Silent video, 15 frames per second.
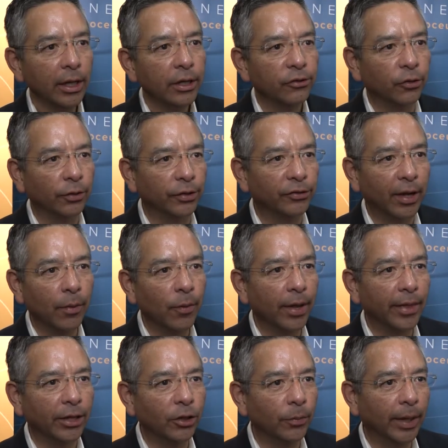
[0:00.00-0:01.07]
So in the same way
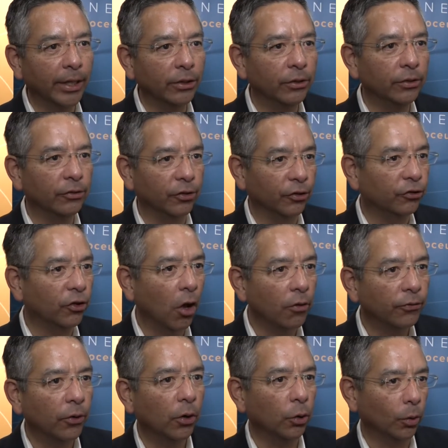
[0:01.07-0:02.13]
that you might use a cell
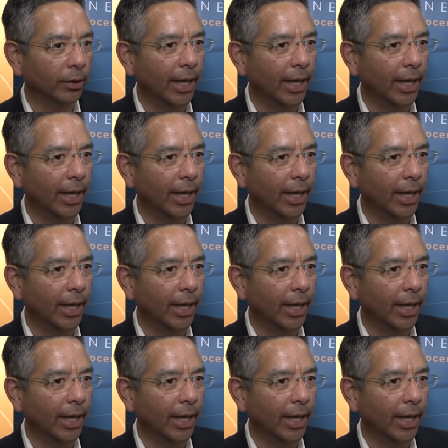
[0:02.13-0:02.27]
phone or a